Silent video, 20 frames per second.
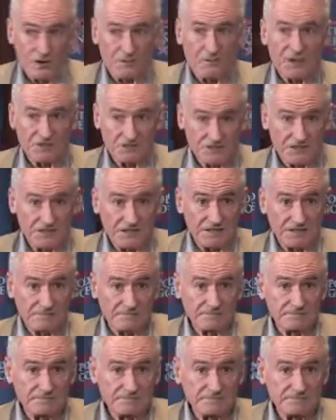in a mega state,
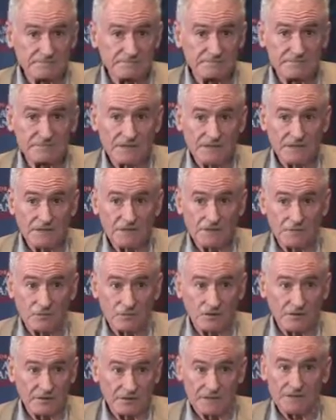
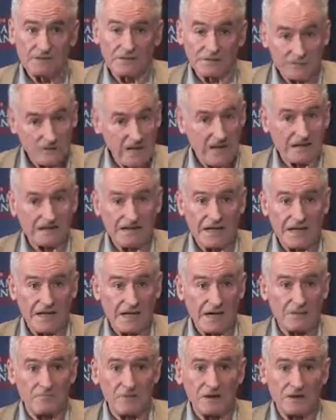where again, you've got to
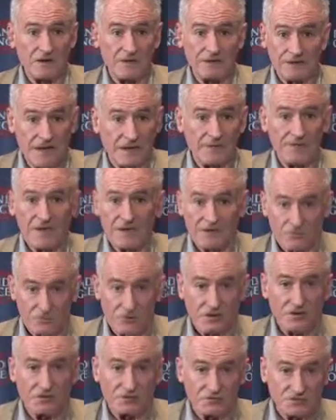have money down that
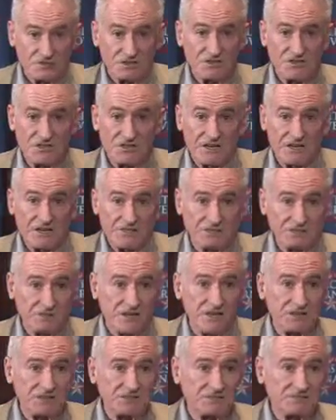critical 60-day
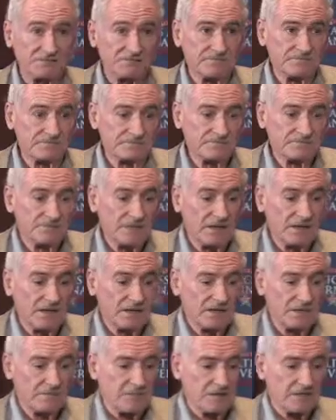stretch
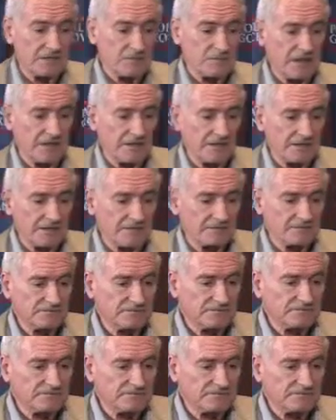to be competitive.